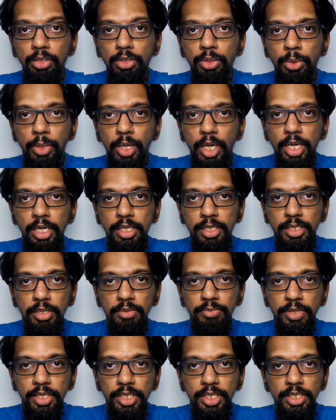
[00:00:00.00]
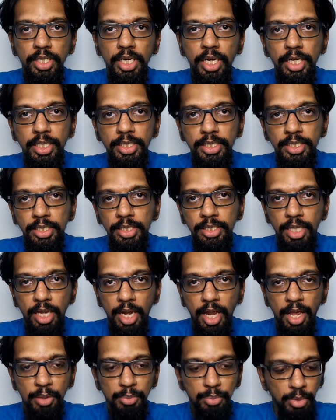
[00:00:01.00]
Today is the first lecture
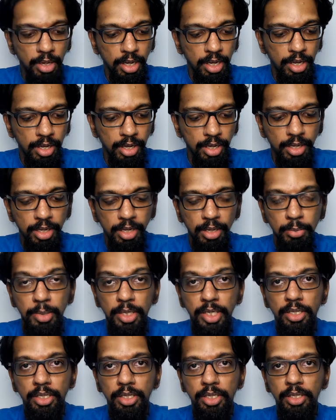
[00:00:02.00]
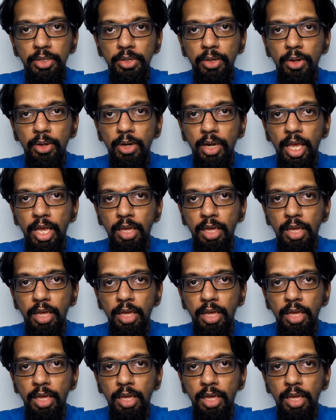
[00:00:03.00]
that I'm meeting you all.